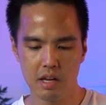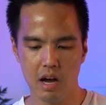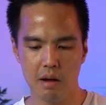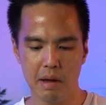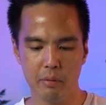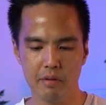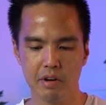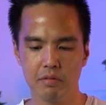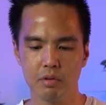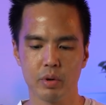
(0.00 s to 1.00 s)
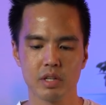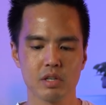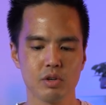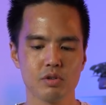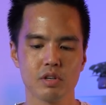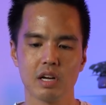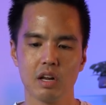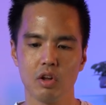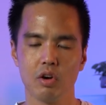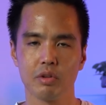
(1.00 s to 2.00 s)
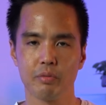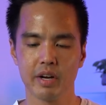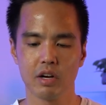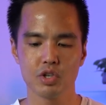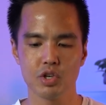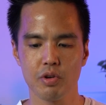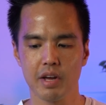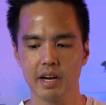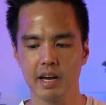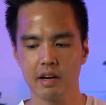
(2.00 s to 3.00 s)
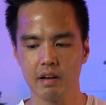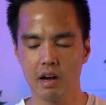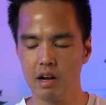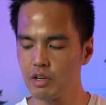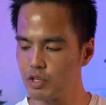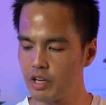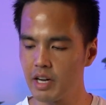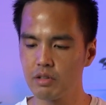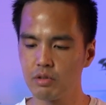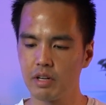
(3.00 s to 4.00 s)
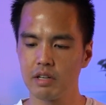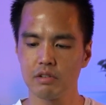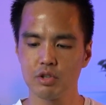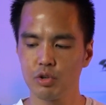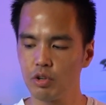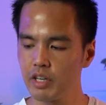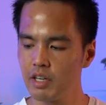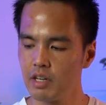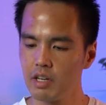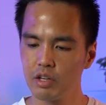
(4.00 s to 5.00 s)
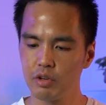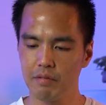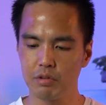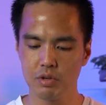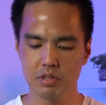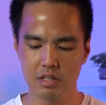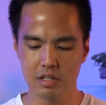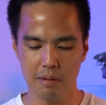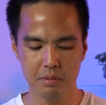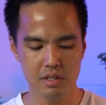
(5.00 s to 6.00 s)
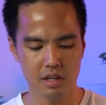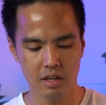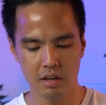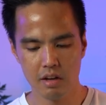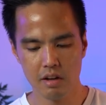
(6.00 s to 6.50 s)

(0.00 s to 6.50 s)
However, if you're wanting to use it along the ring, I'll show you how to do that shortly. You'd have to use these adapters here.